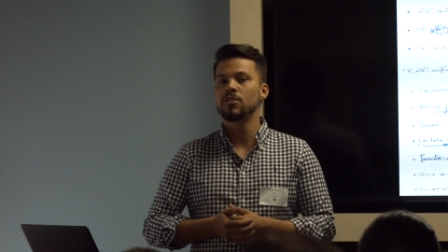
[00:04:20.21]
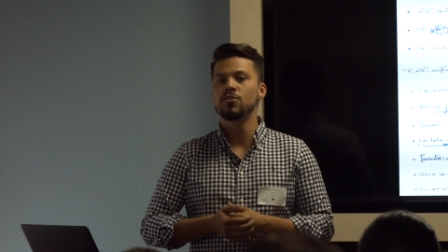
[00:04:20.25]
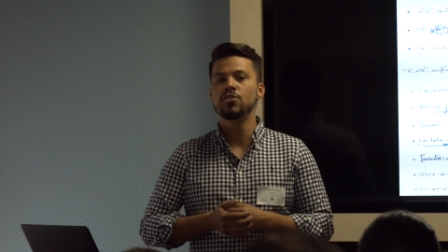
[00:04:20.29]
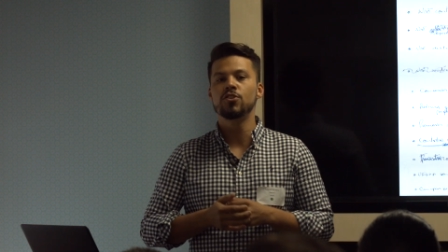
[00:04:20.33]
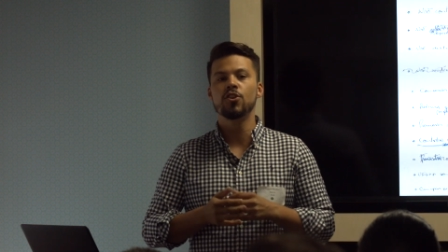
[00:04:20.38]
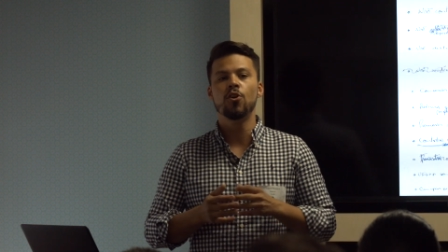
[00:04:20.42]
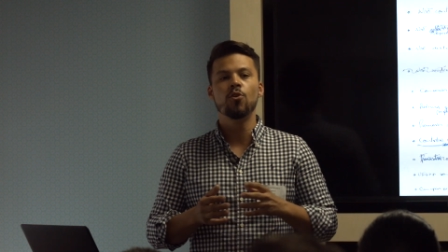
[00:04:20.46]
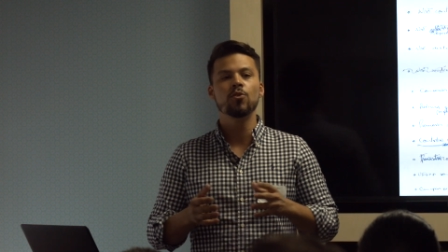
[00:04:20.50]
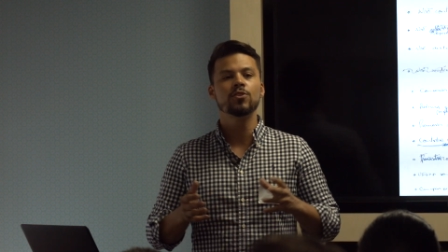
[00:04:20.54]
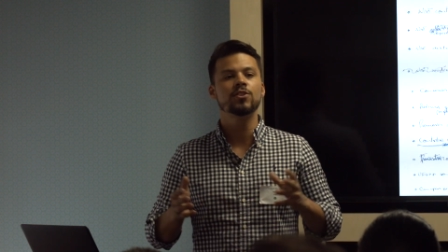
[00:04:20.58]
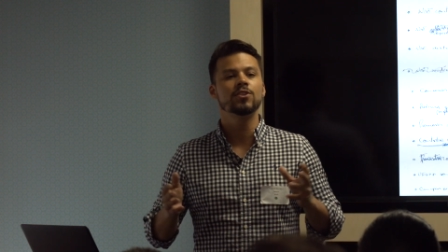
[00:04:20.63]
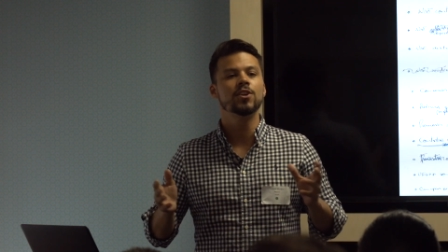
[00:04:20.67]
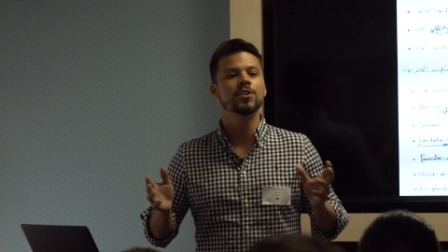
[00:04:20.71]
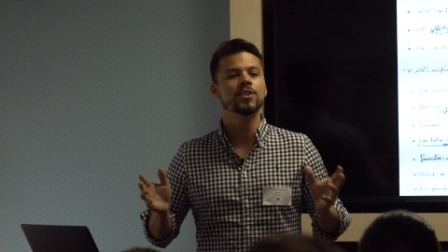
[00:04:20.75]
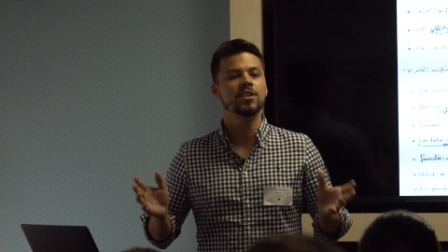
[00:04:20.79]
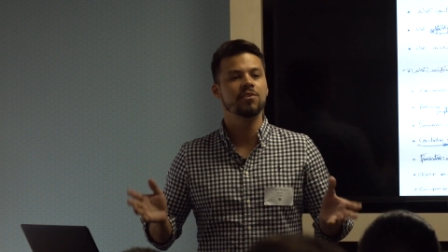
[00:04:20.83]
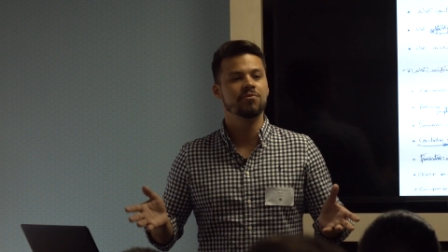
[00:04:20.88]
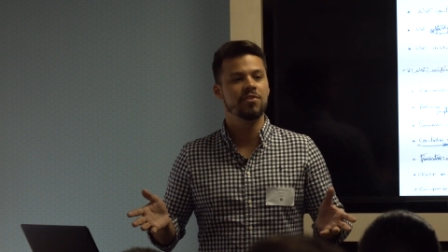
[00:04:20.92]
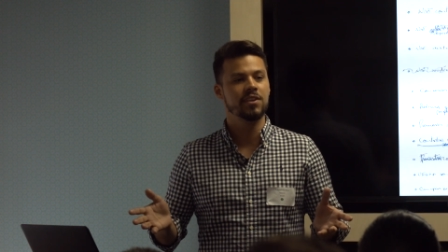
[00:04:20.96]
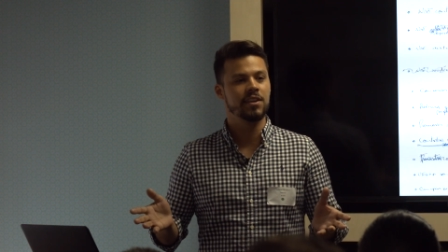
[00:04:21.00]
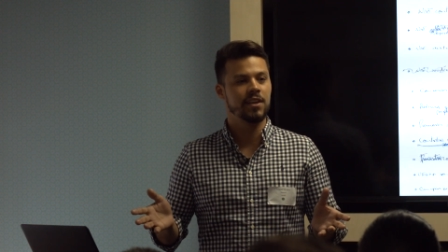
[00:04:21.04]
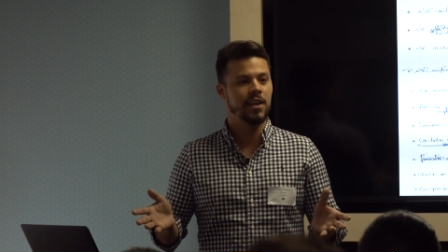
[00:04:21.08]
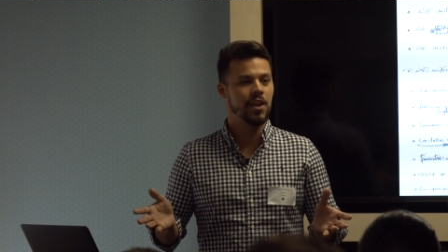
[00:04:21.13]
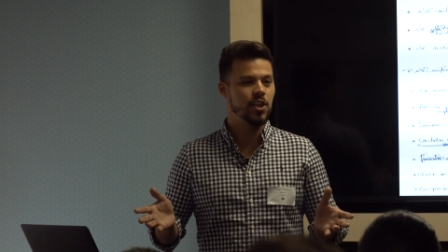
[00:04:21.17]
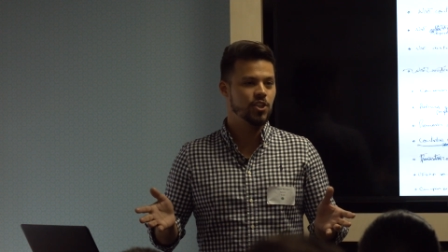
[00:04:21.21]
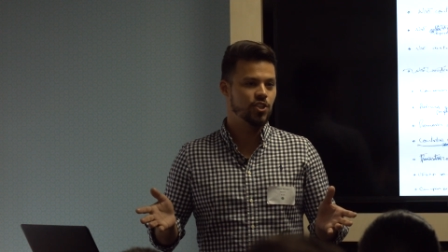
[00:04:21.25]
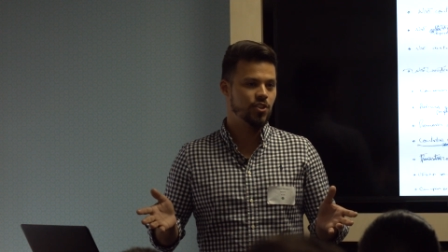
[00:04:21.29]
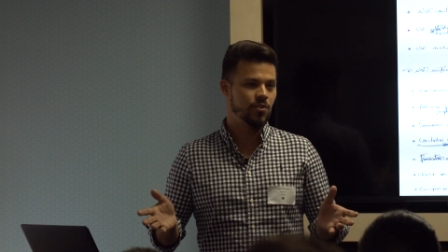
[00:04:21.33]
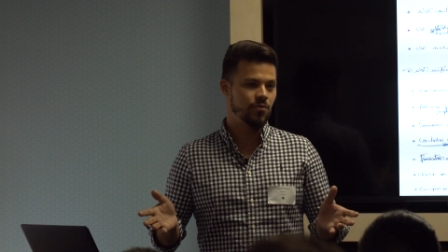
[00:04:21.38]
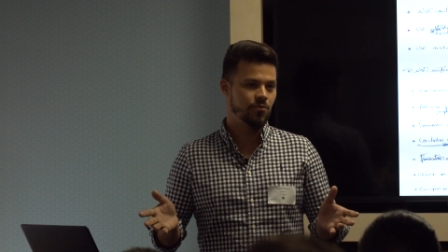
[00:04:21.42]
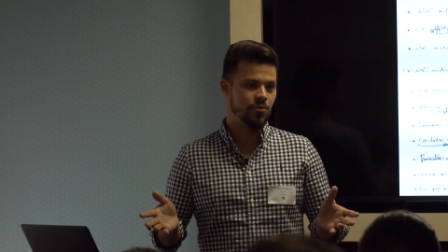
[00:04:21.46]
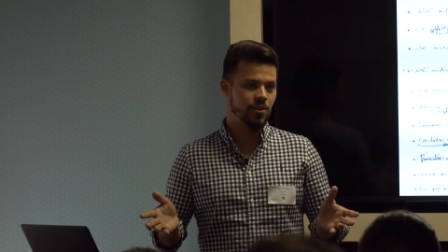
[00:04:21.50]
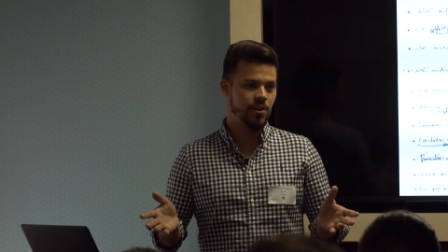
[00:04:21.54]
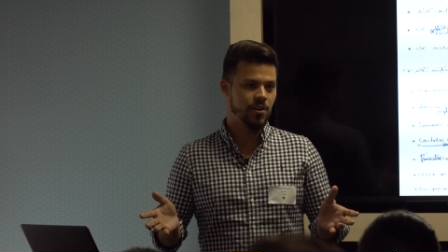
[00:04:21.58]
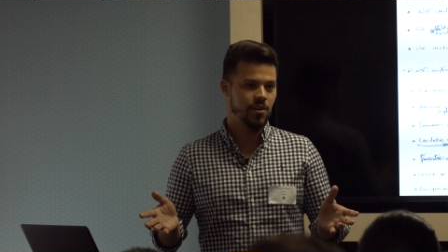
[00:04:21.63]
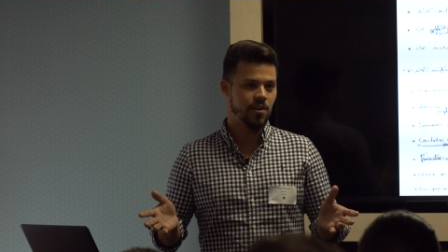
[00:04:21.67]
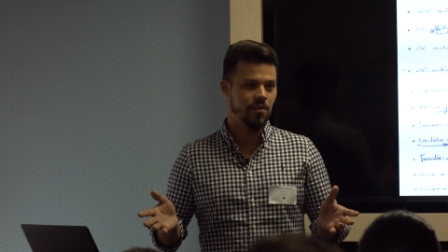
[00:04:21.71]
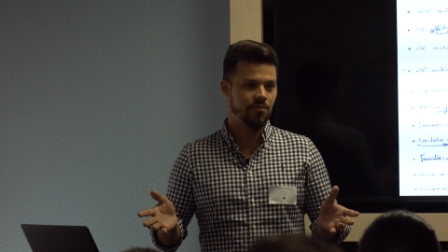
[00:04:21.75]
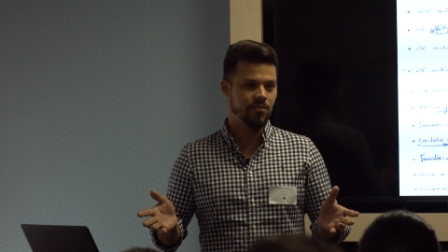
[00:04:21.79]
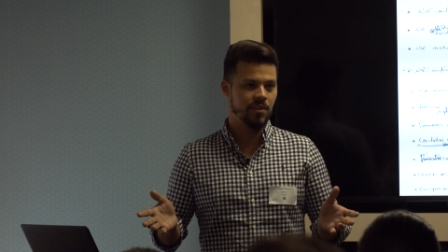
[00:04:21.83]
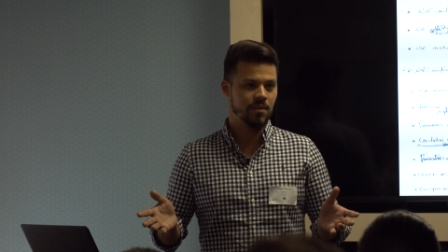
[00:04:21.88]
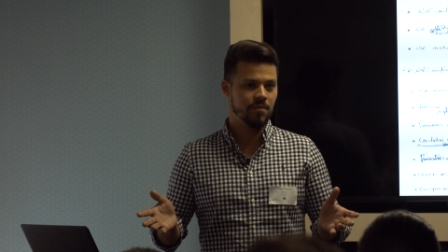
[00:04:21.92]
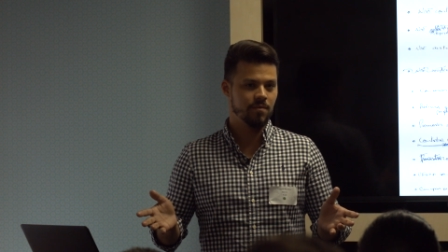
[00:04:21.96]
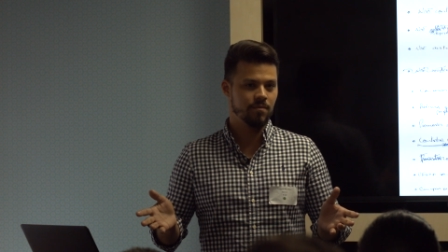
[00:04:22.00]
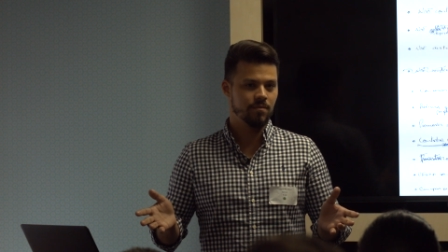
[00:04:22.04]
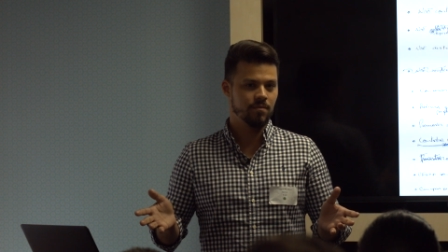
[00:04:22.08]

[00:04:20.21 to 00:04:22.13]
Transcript: no certification for coffee.